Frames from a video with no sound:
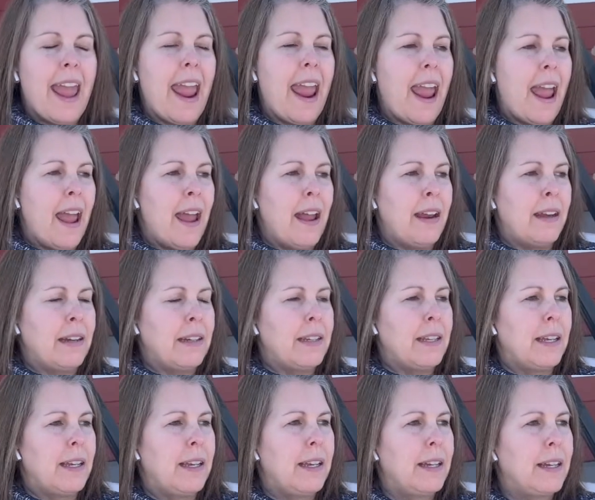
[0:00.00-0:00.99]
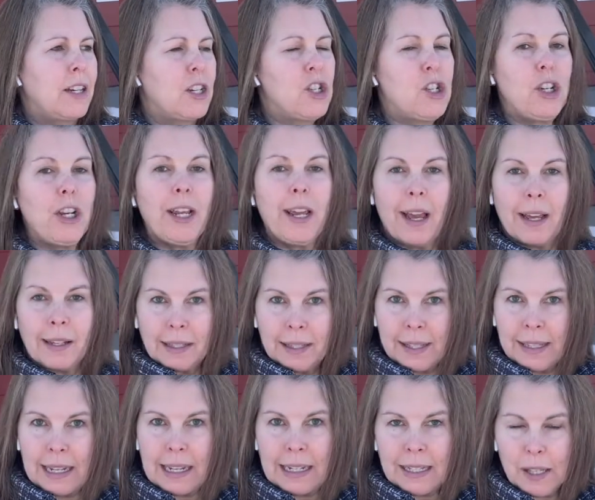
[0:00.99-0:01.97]
And she had
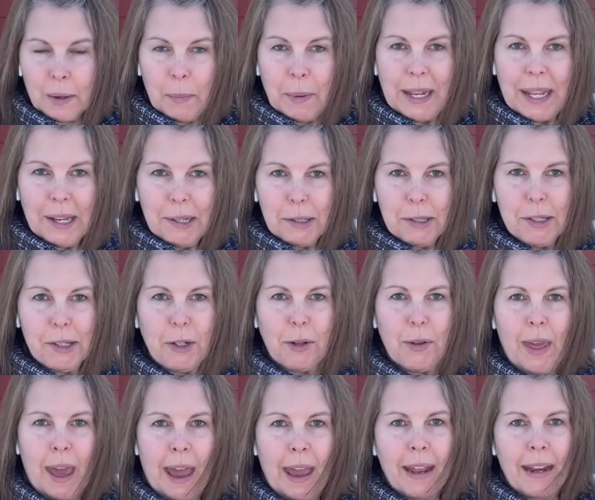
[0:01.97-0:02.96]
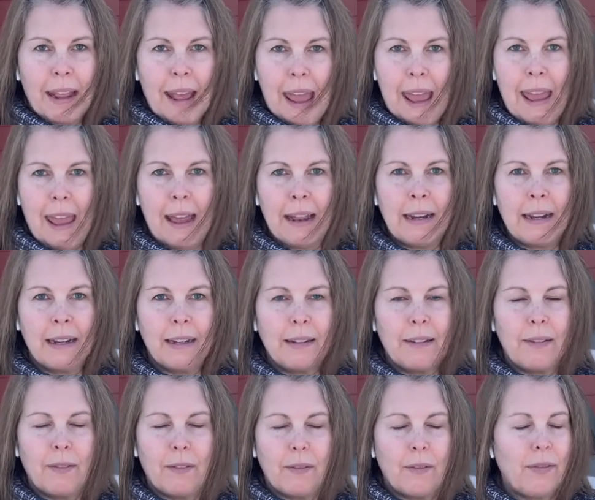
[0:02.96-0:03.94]
seen somebody else do that, and
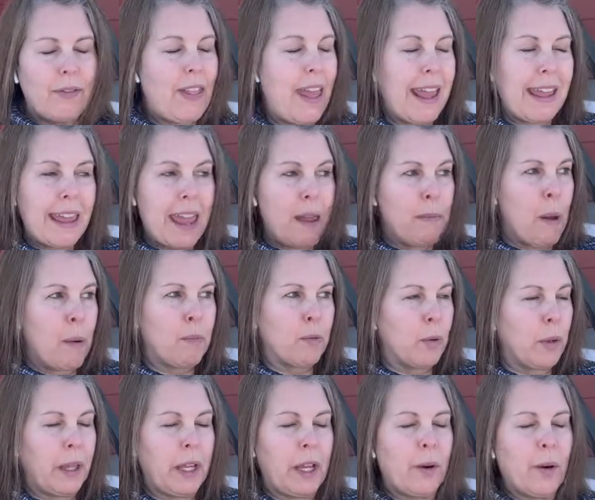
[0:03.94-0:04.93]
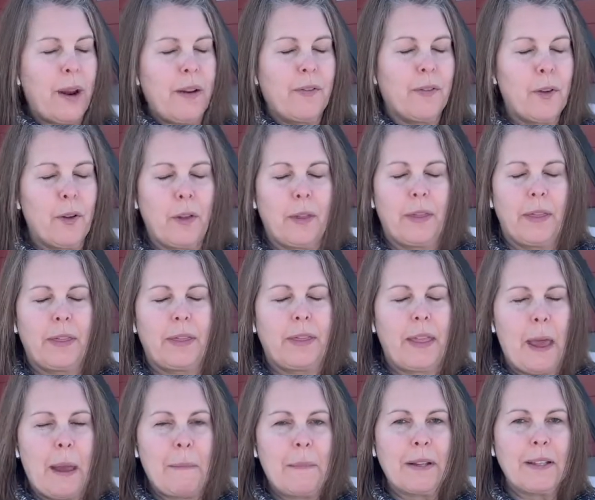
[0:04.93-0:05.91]
they came up really great for
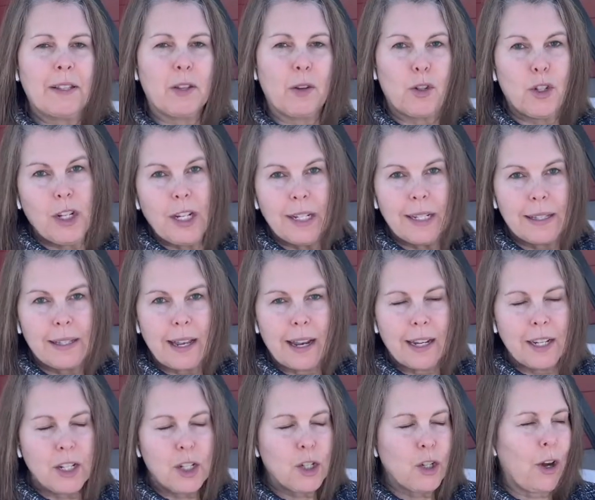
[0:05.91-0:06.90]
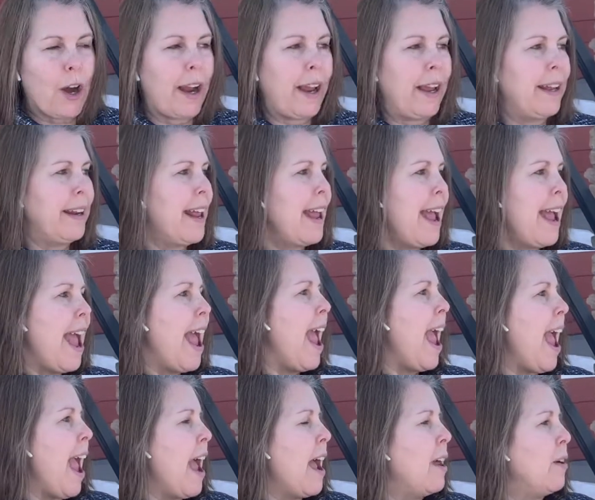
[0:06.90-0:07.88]
them. And so she decided to try it,
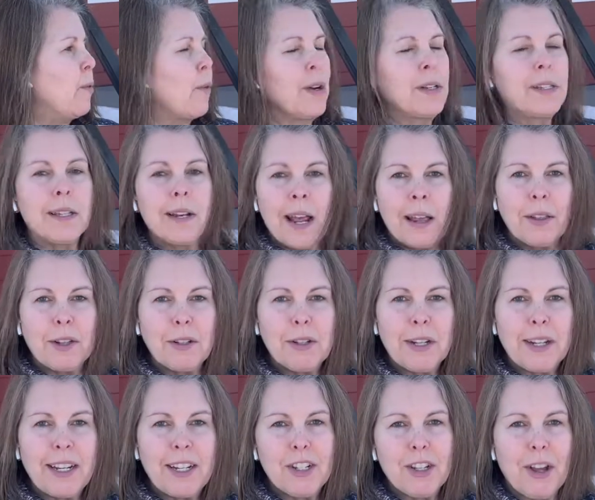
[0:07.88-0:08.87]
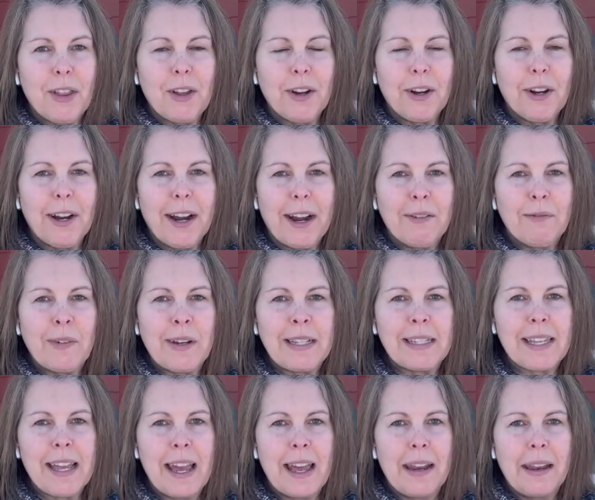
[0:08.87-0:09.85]
and Russ and I looked at each other, and we
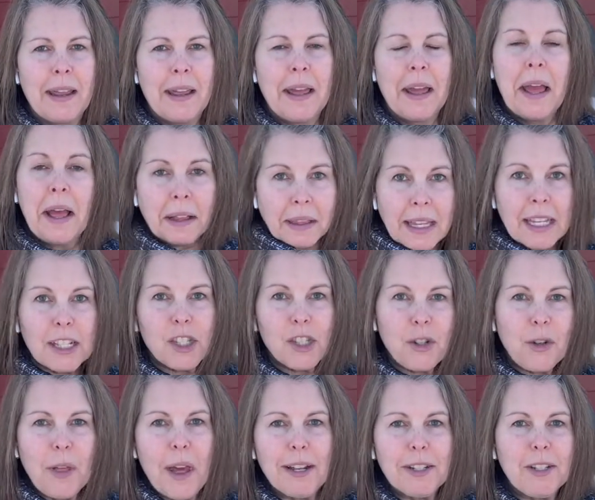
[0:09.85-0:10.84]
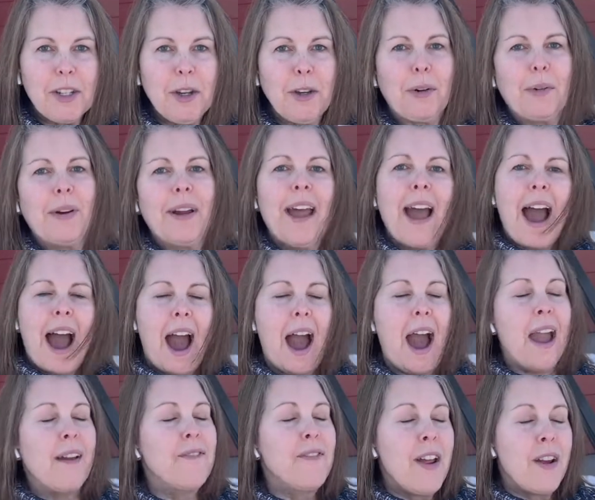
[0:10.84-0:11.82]
said, let's do that too.
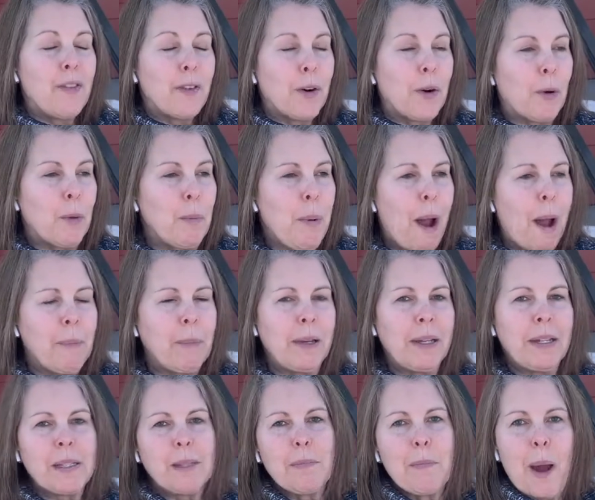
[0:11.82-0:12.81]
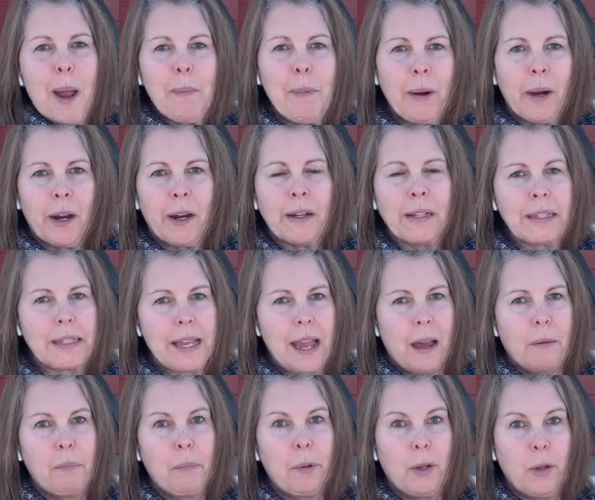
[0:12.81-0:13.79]
I've never grown poppies. My parents
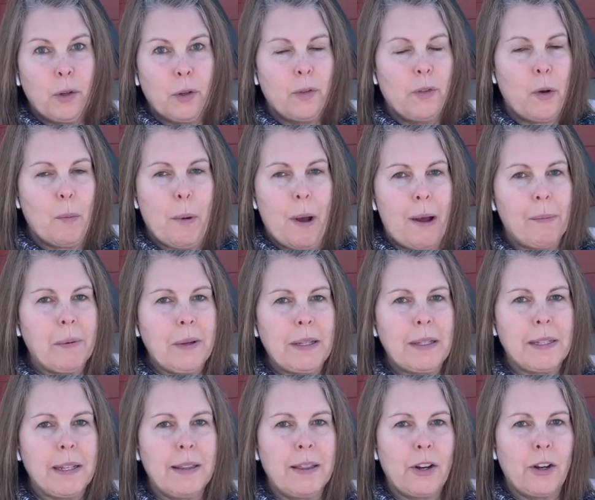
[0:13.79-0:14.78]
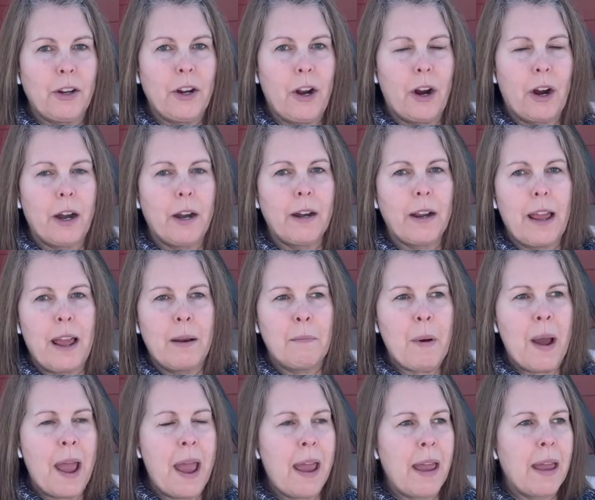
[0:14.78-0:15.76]
had beautiful poppies in their yard, and
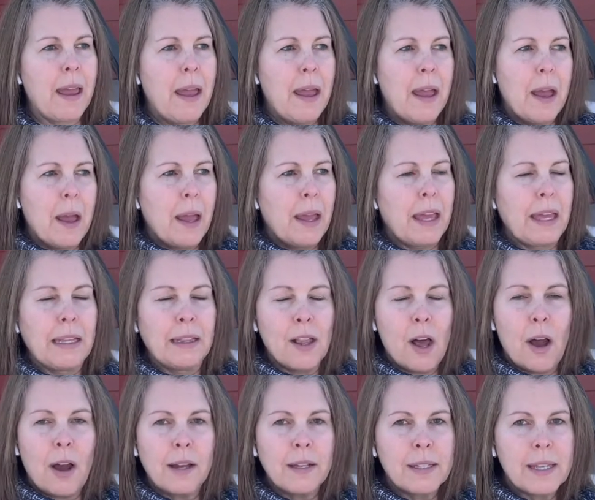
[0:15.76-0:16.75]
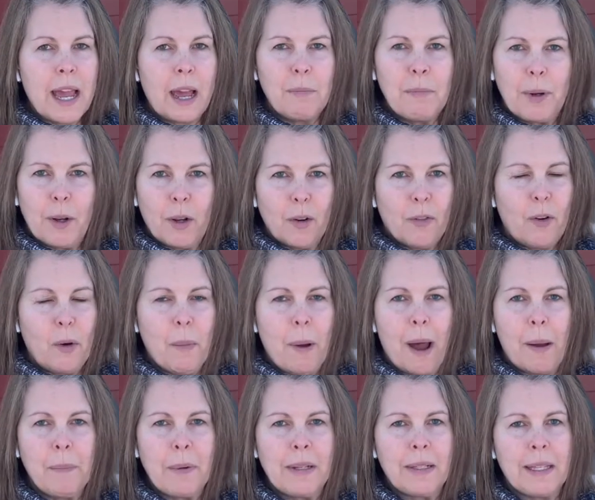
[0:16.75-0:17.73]
my in-laws had beautiful
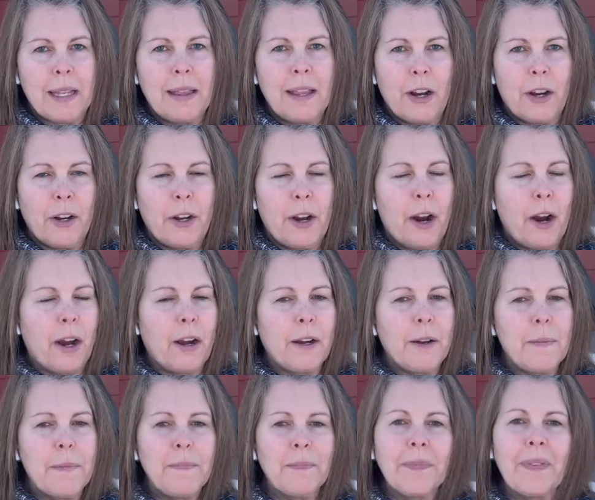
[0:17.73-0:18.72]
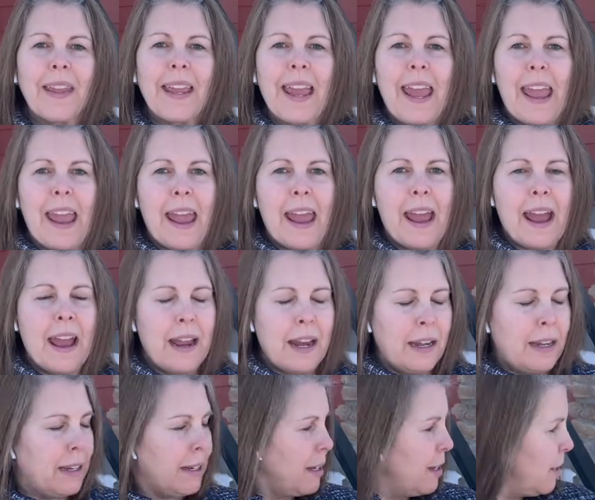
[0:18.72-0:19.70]
poppies in their yard,
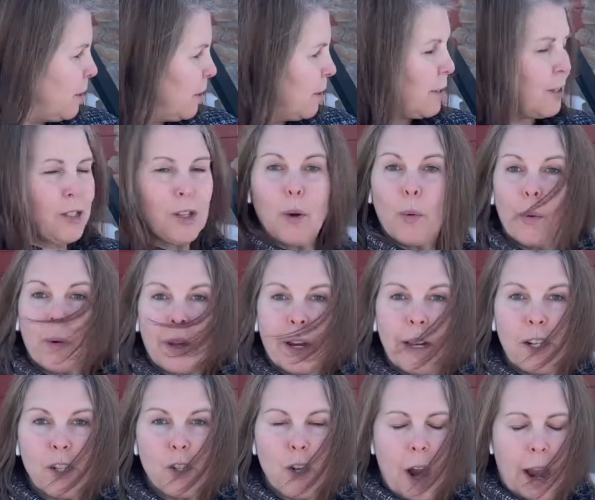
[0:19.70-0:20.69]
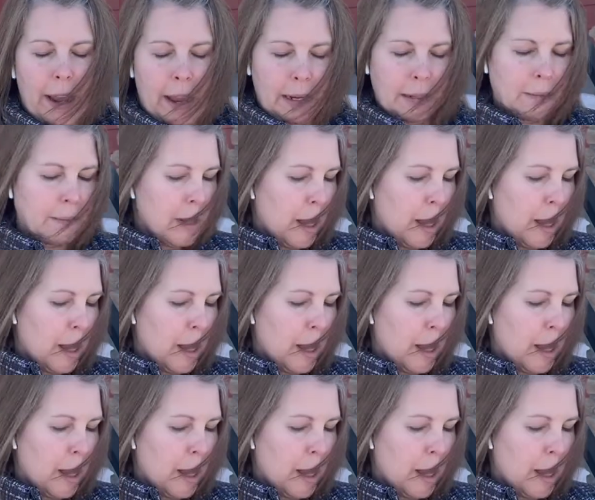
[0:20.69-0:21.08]
and so we're going to try it.